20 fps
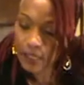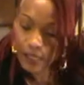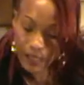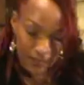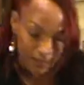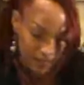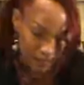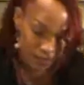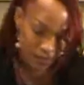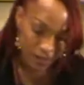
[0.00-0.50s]

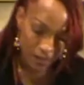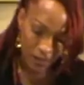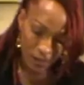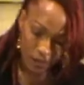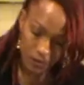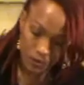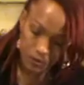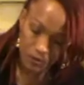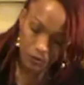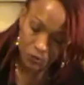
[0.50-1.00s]
in
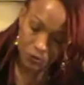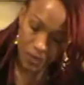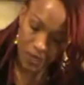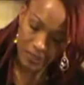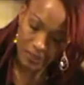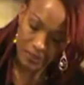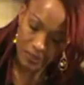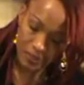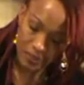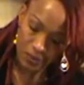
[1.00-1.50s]

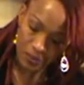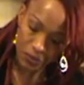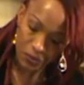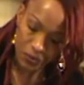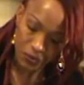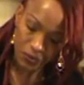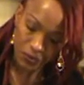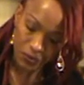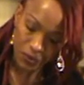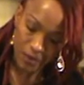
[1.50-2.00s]
dressing.
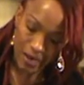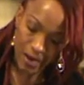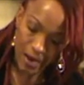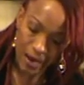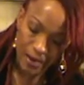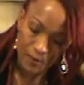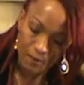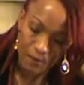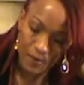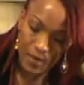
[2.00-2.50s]
So
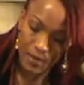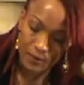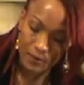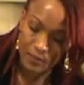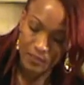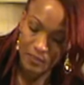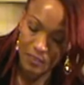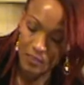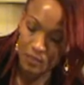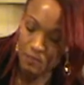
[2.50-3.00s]

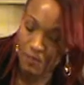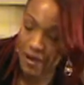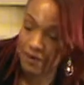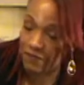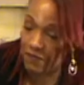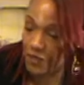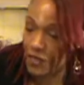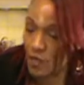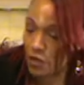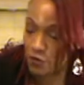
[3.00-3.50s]
this is my
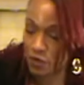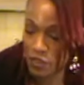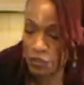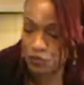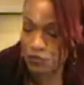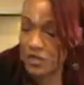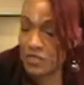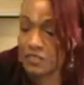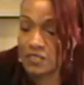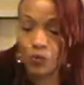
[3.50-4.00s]
vinaigrette
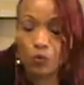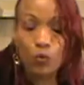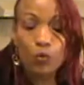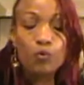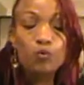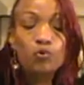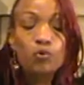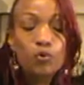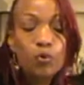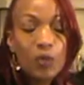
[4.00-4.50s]
dressing. We're
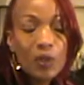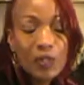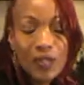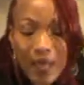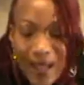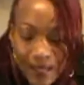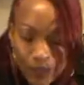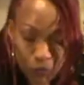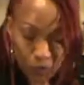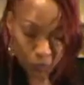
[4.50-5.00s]
going to go
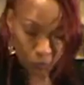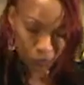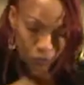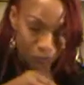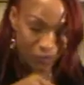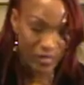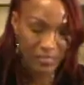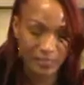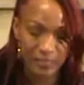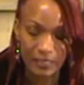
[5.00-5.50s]
light on the
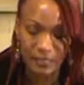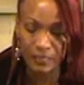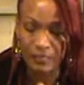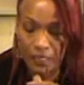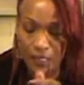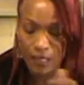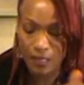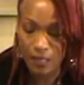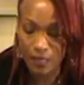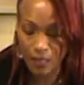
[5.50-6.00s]
dressing.
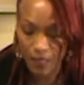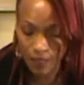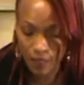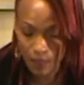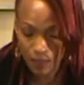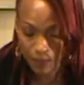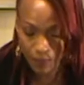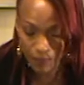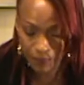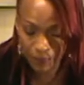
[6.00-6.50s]

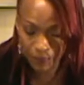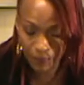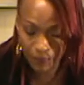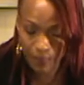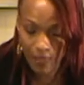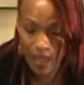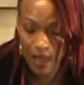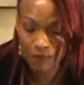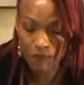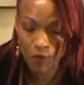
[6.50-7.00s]

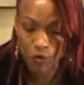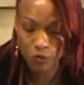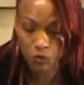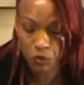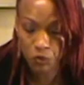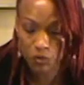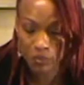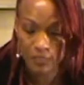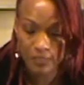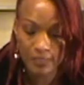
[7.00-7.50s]
I've
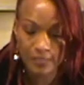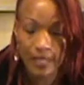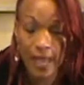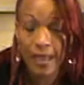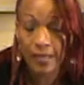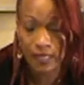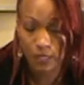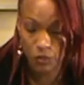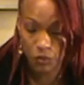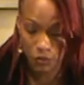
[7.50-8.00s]
also
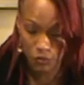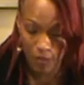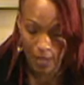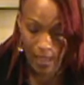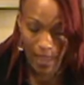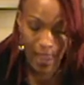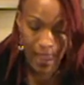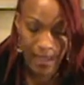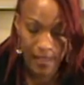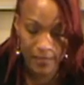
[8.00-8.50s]
decided to
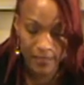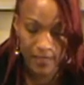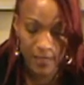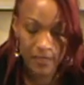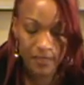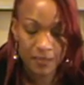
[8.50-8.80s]
add